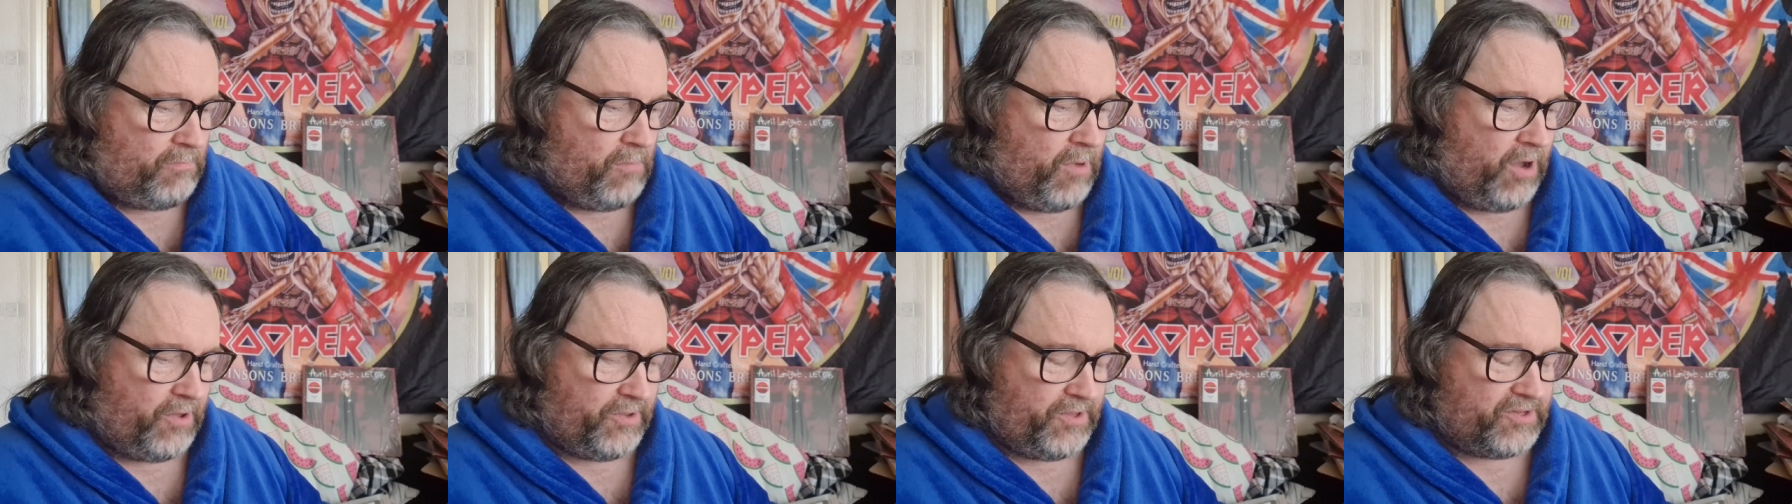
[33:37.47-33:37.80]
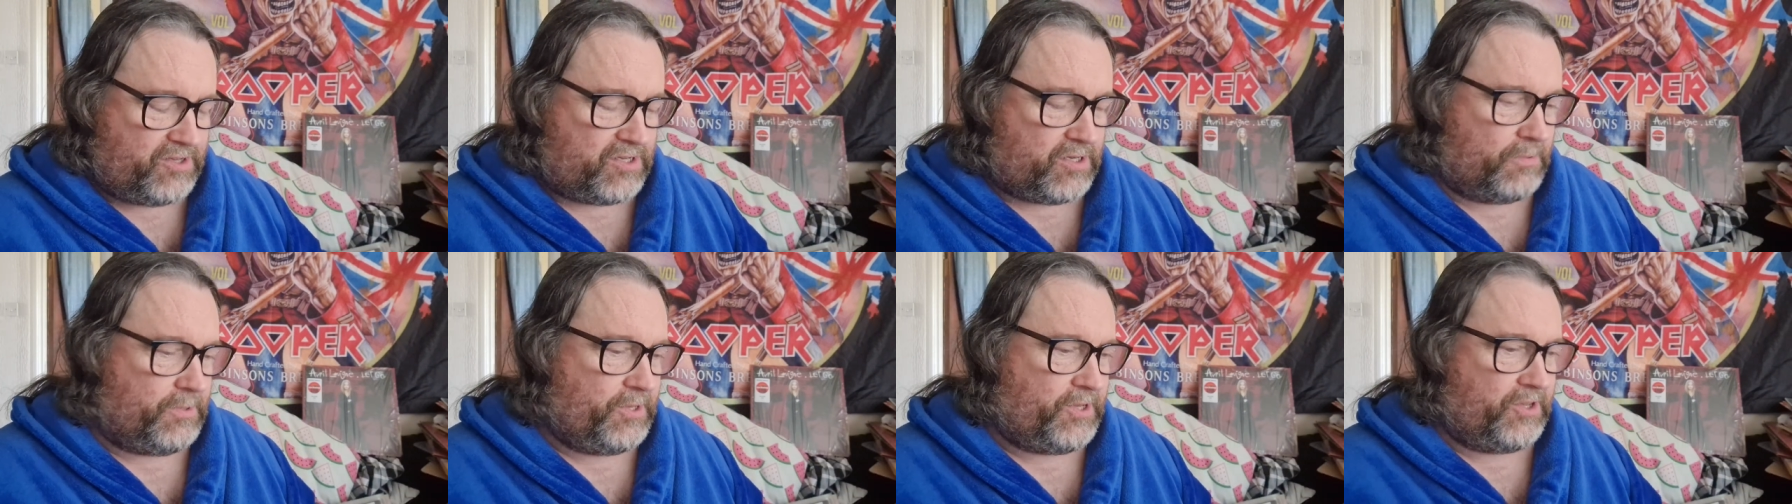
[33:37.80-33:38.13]
more
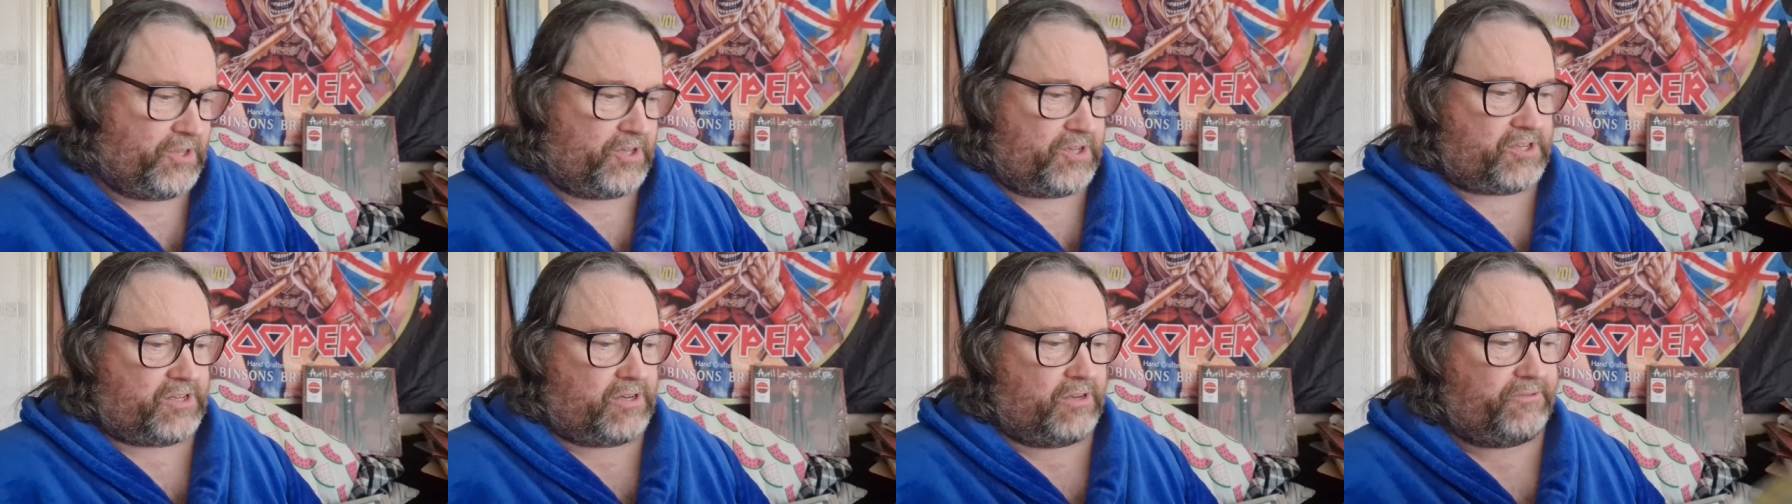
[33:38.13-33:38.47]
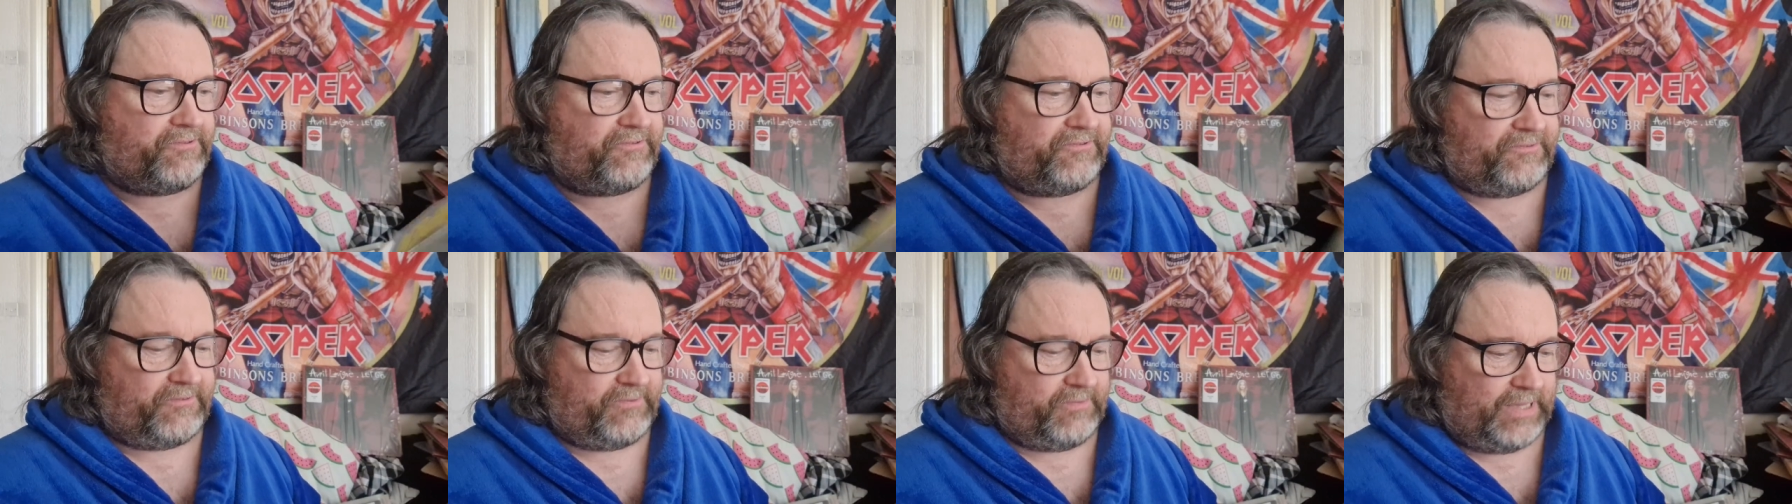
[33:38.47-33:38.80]
than some of the other
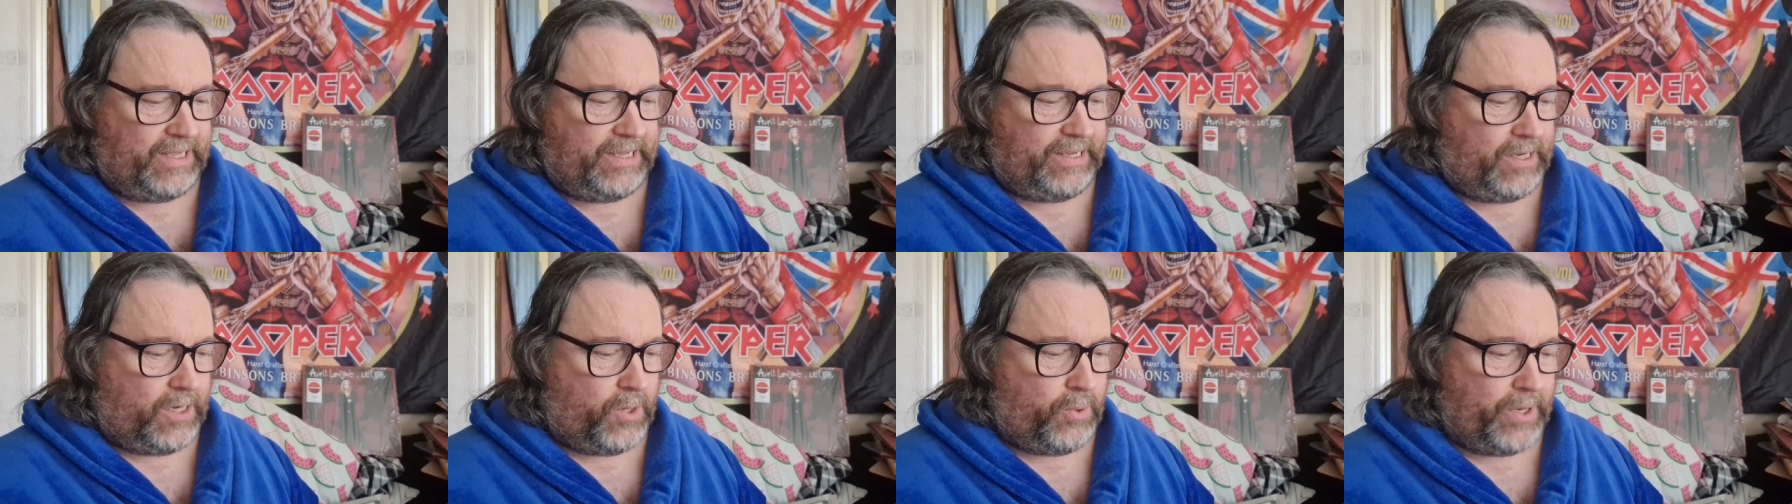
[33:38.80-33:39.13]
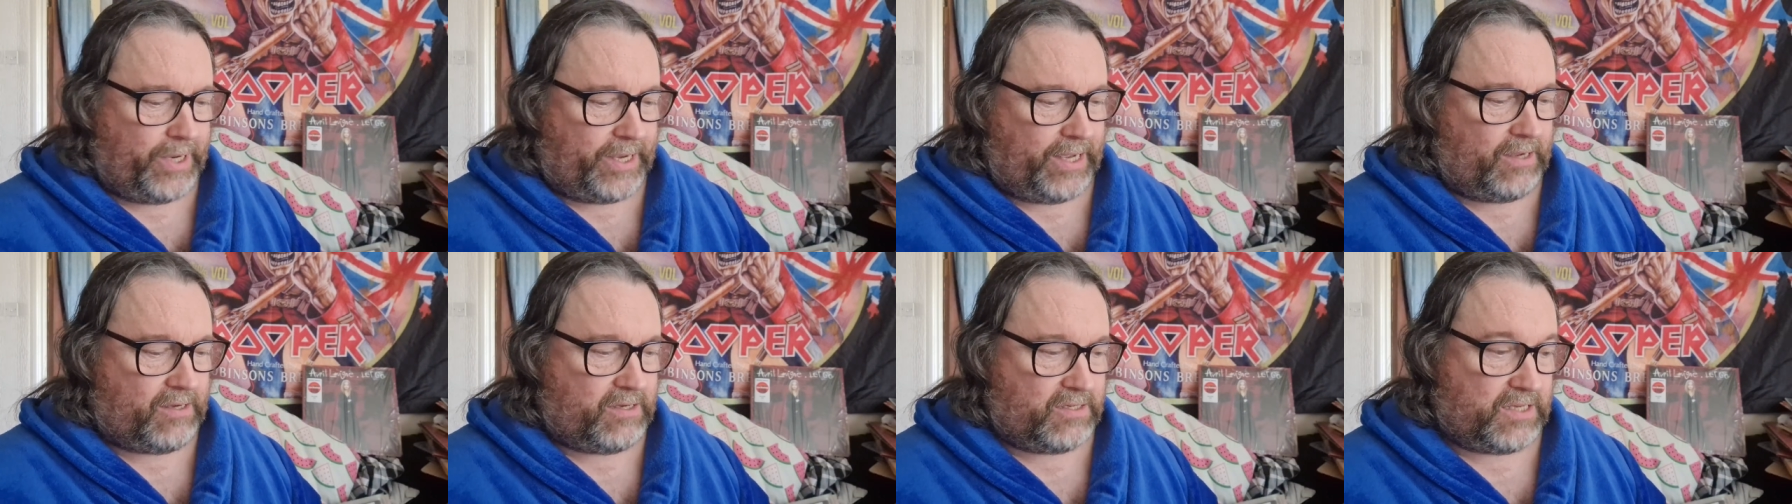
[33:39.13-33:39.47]
stuff, like,
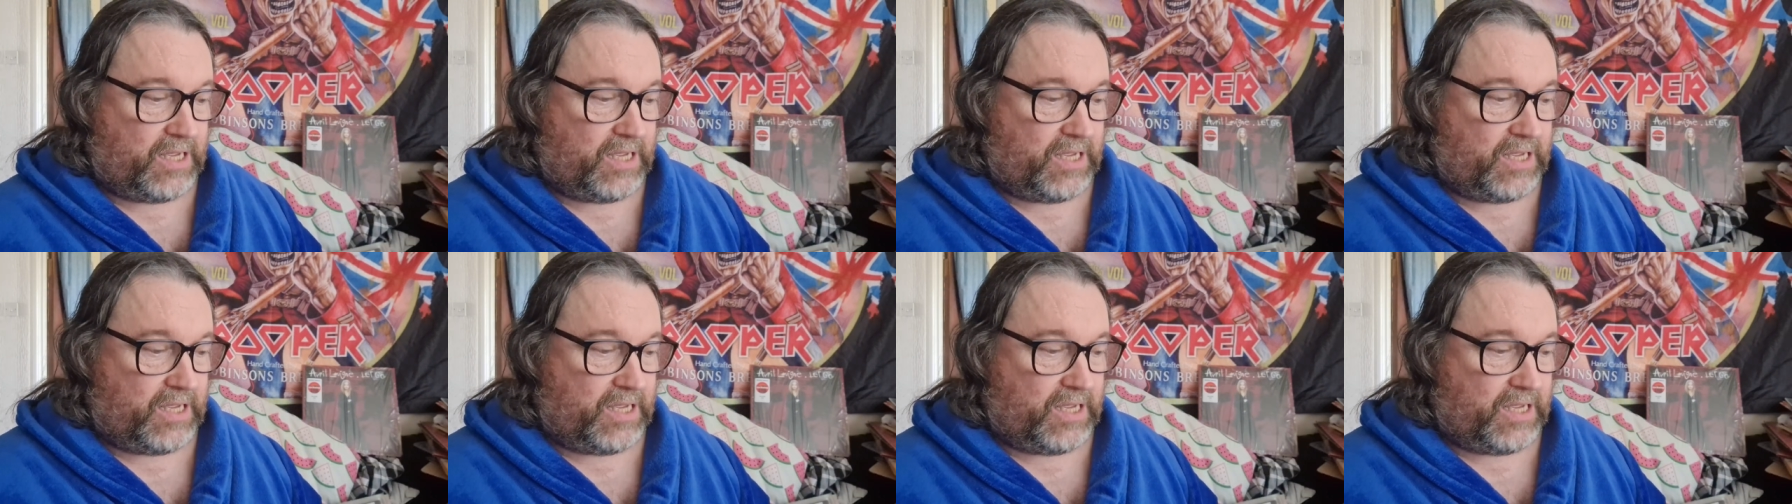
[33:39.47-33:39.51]
quicker,